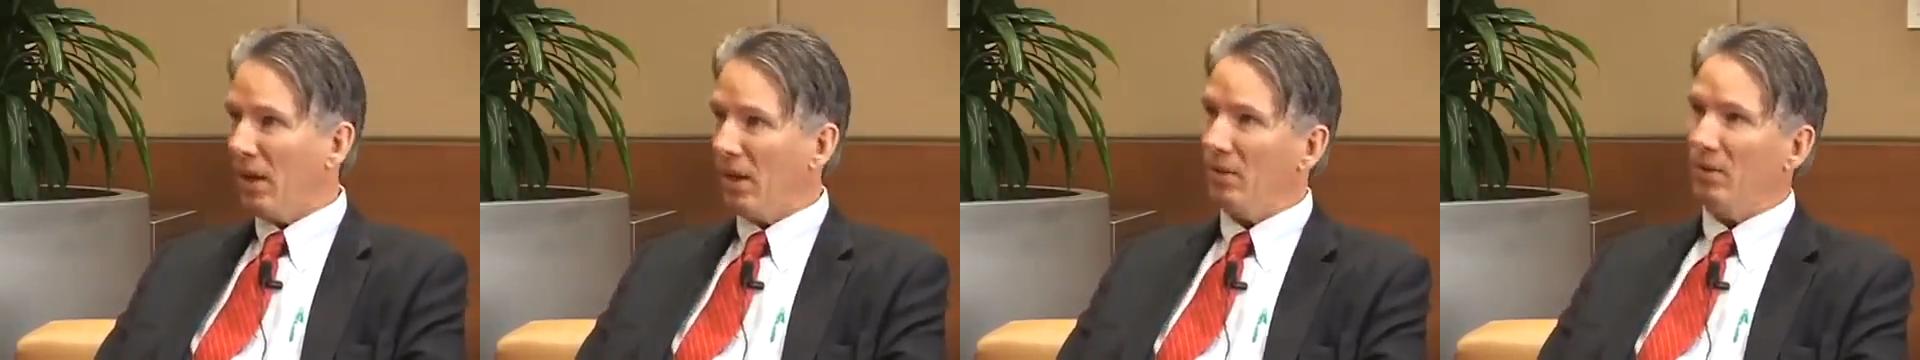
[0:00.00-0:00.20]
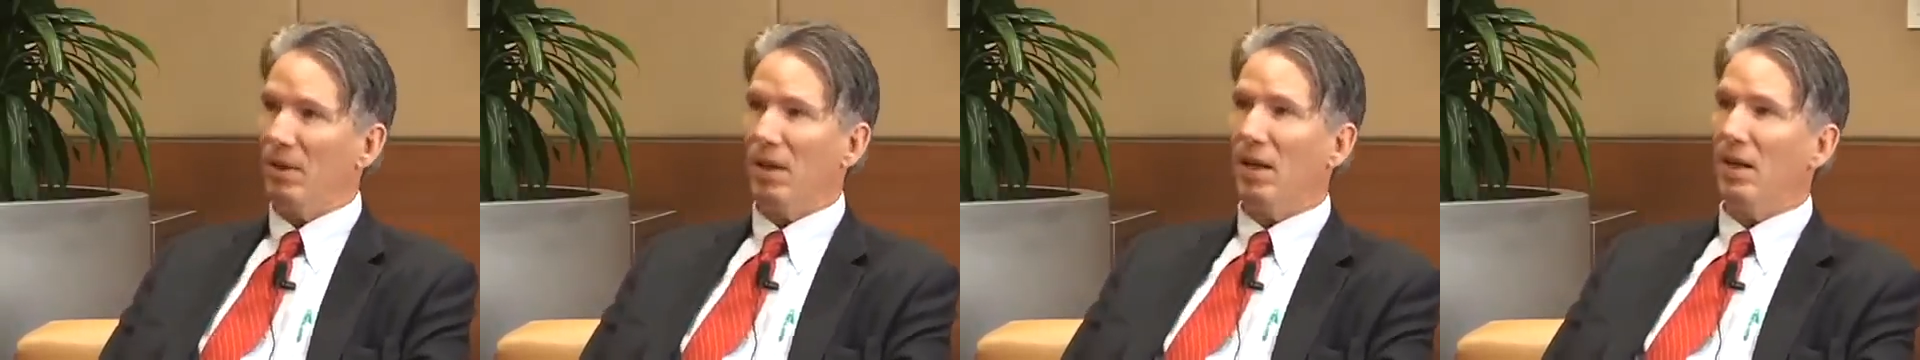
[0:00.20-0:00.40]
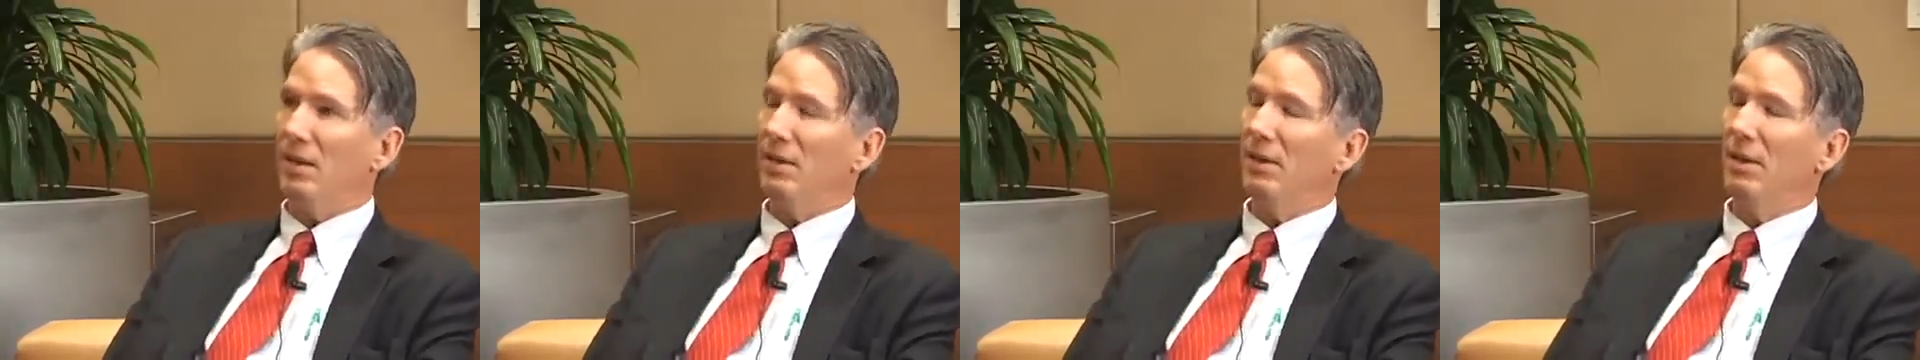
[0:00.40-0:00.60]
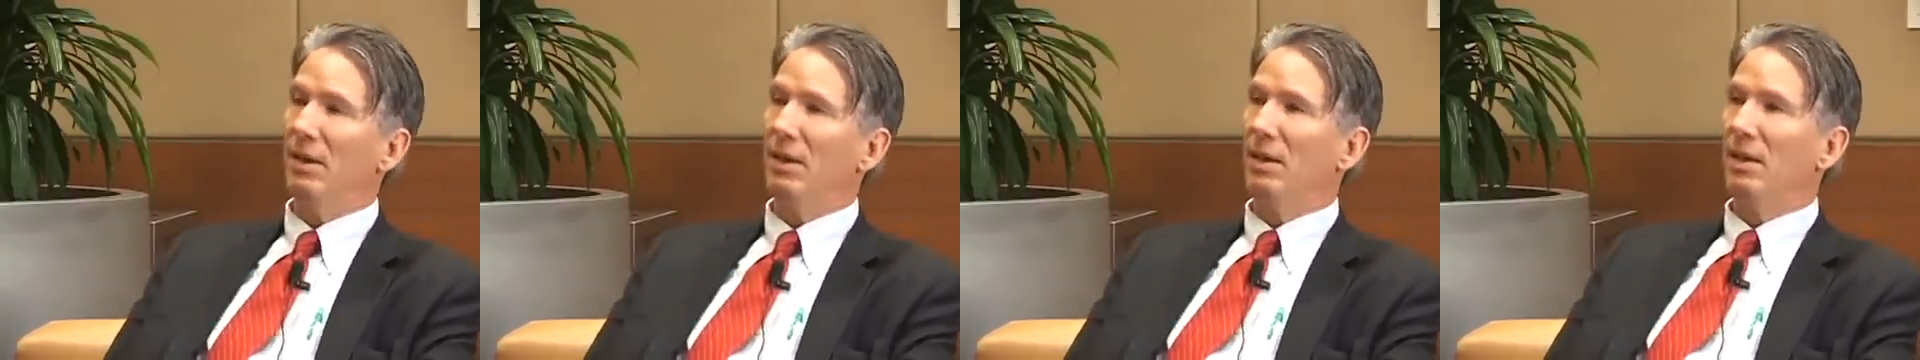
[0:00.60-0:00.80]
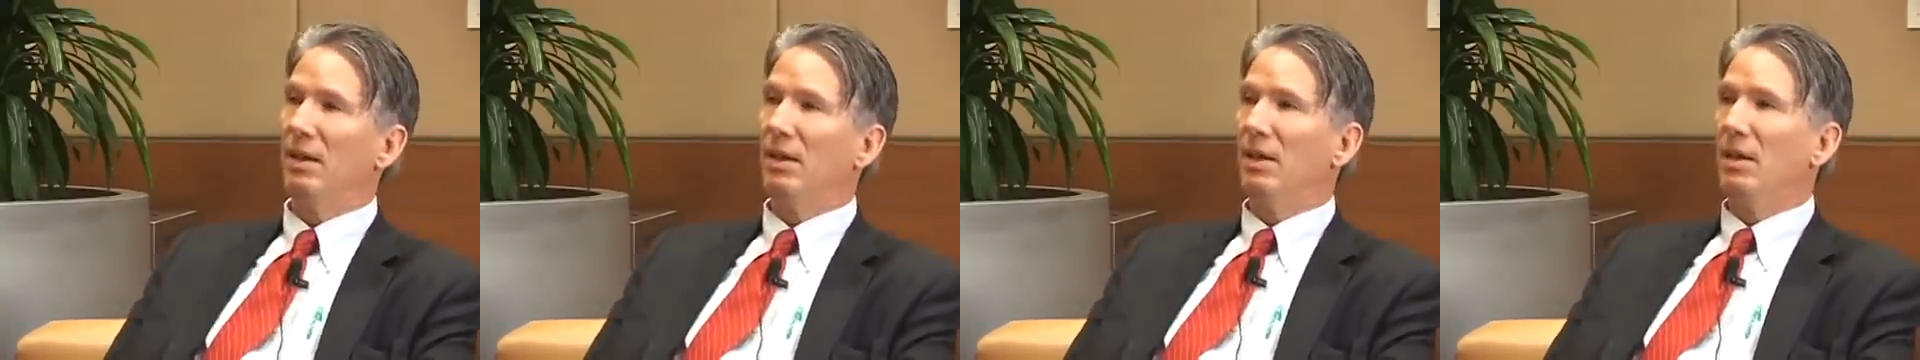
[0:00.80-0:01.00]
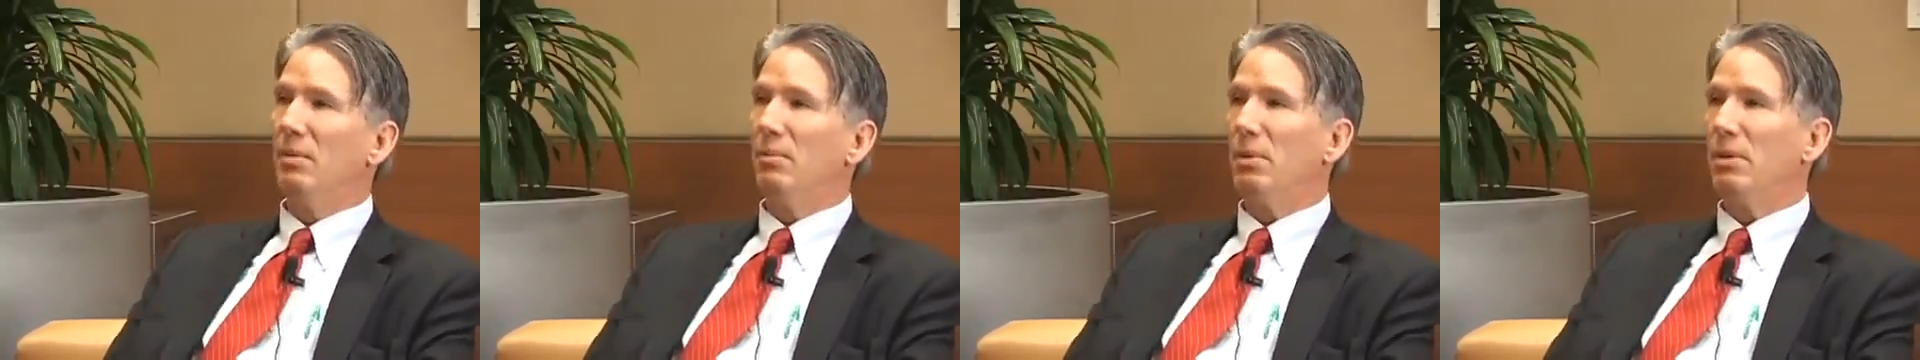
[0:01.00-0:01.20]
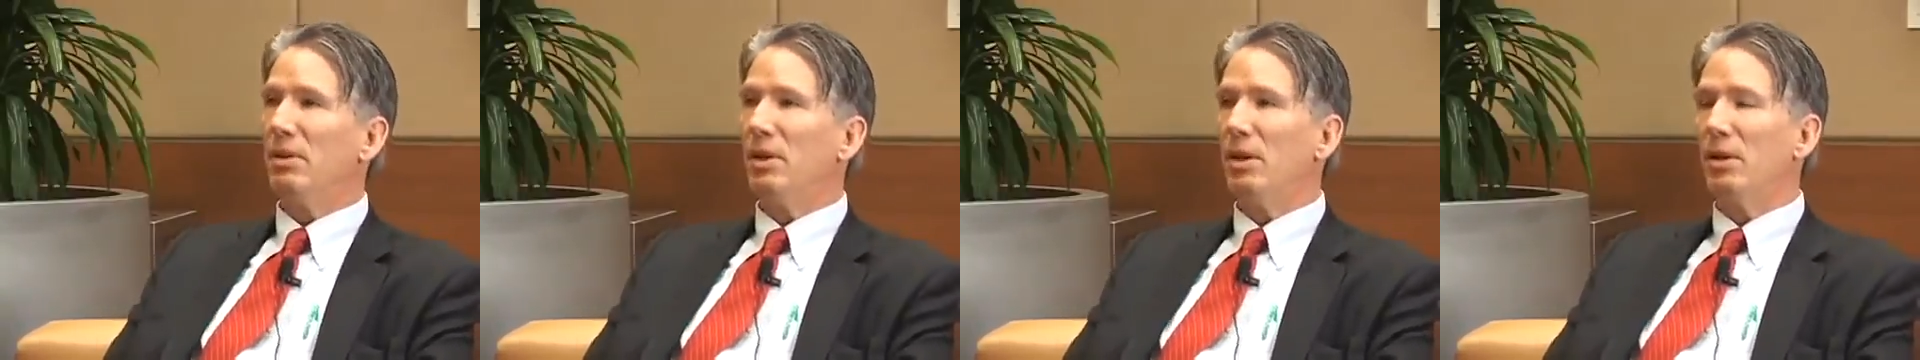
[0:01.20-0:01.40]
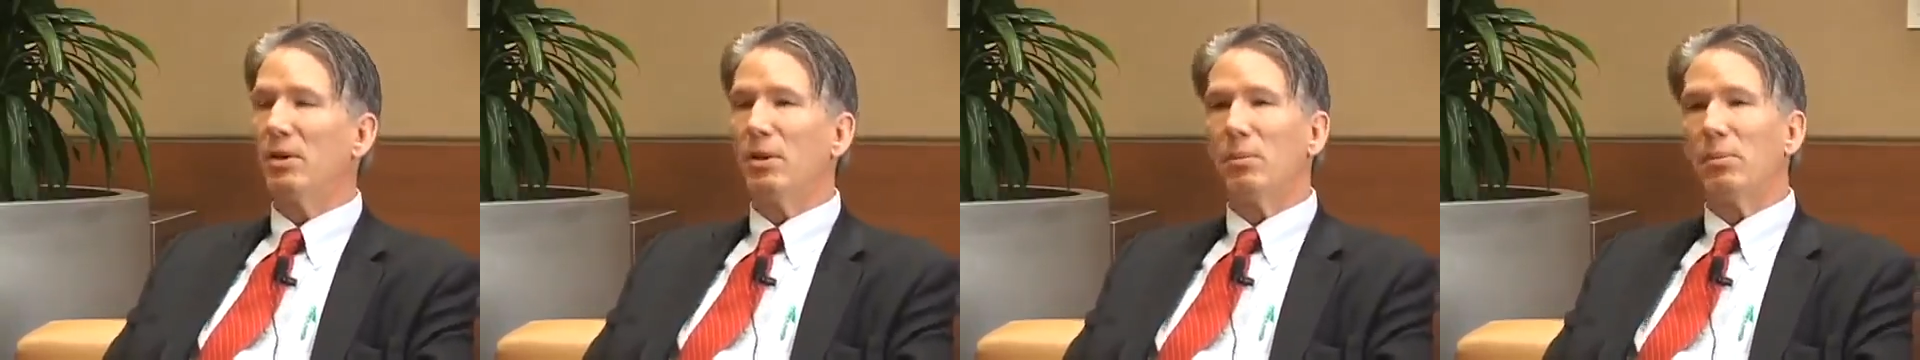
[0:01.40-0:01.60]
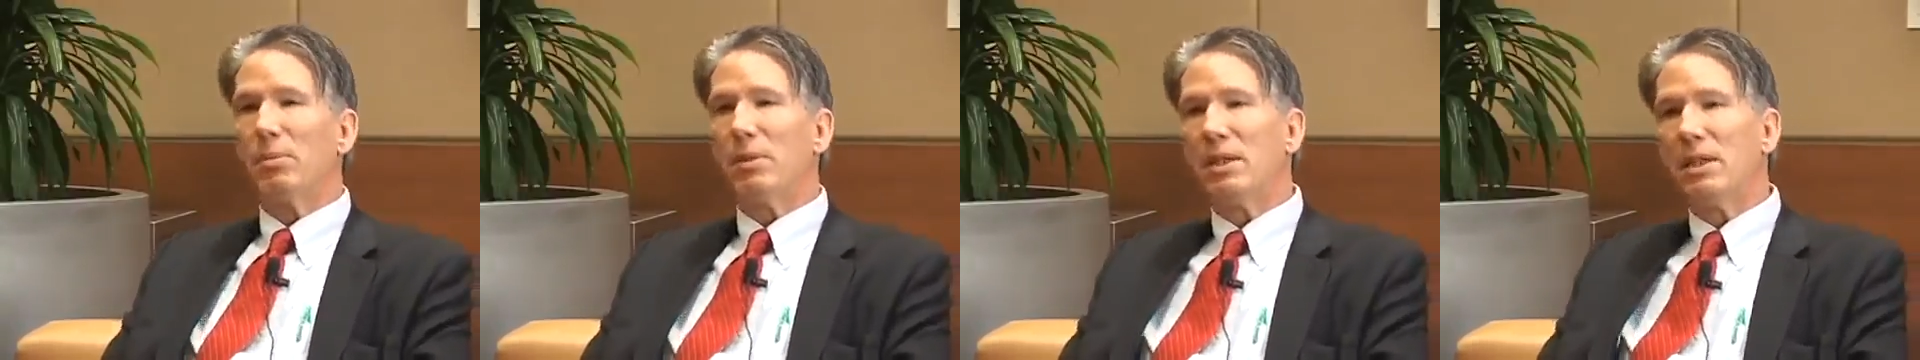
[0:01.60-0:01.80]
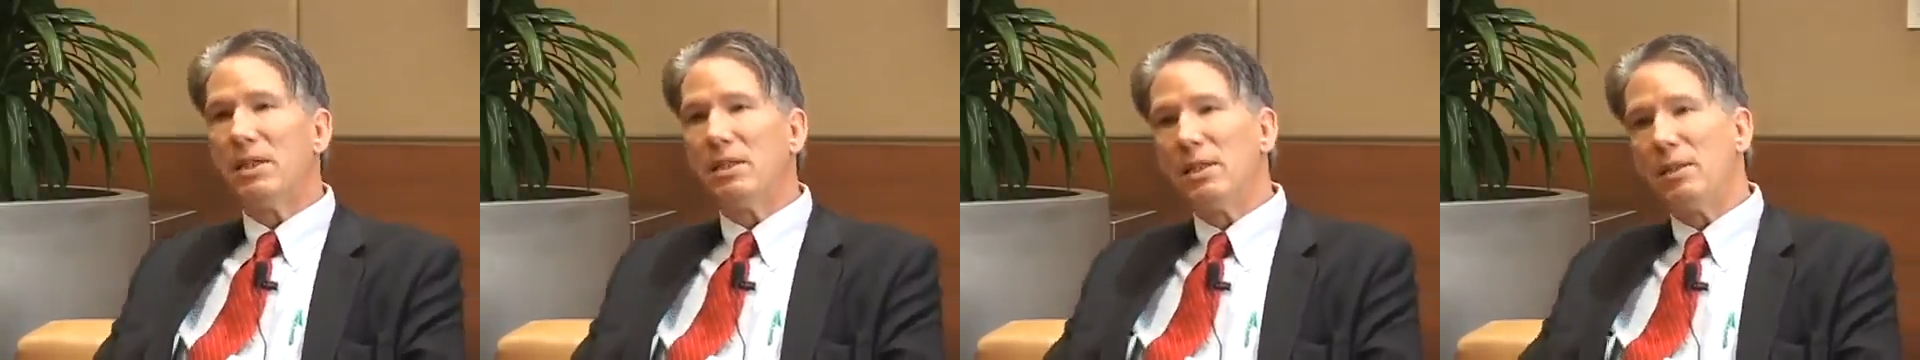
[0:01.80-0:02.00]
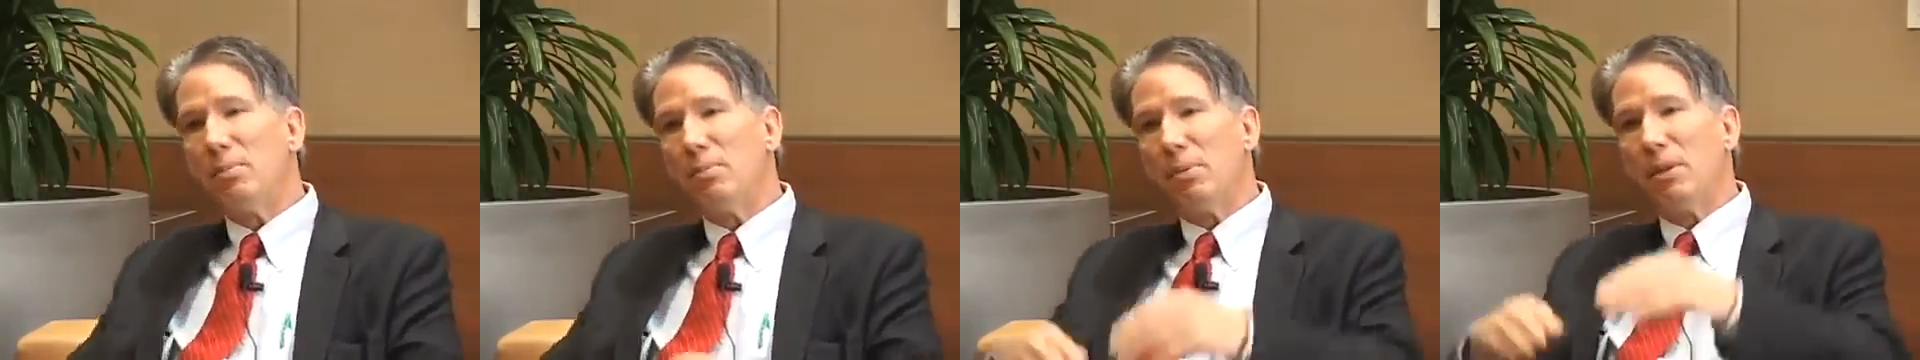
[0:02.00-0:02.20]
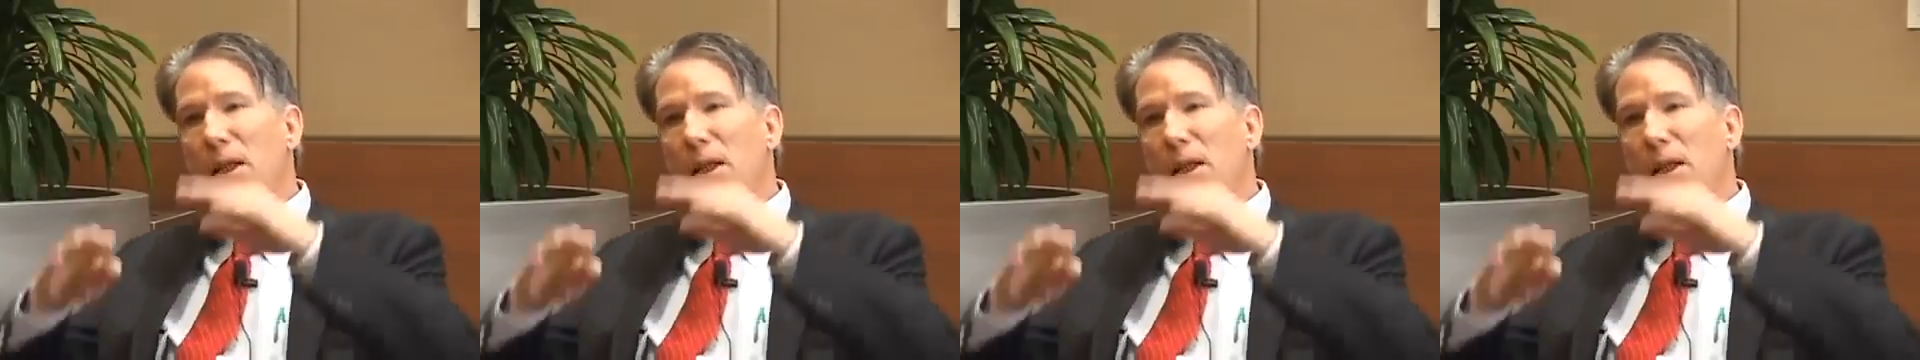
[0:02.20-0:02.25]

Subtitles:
outline, but they're completely